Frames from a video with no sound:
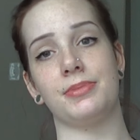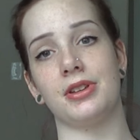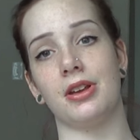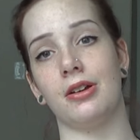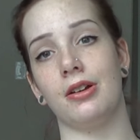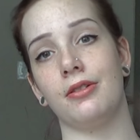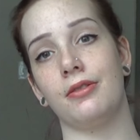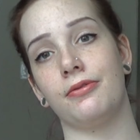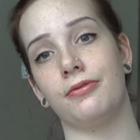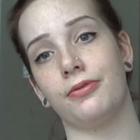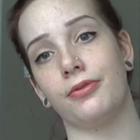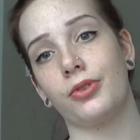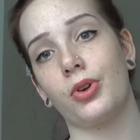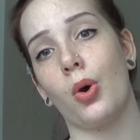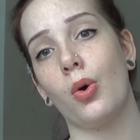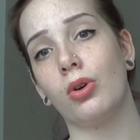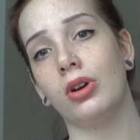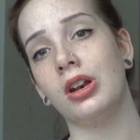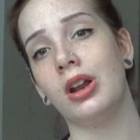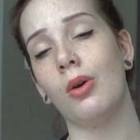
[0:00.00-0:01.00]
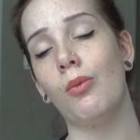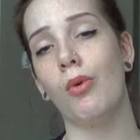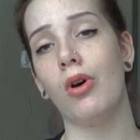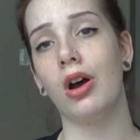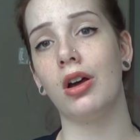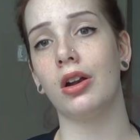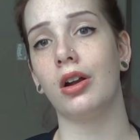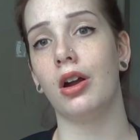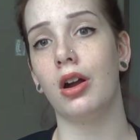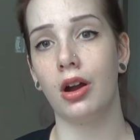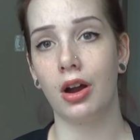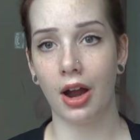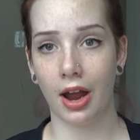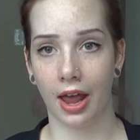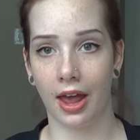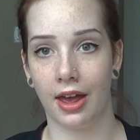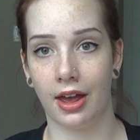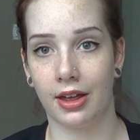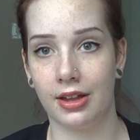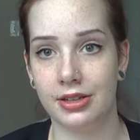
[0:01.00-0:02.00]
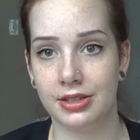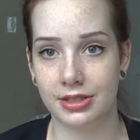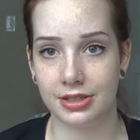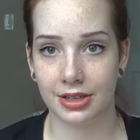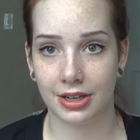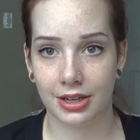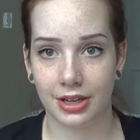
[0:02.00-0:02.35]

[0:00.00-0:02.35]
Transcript: of coconut water and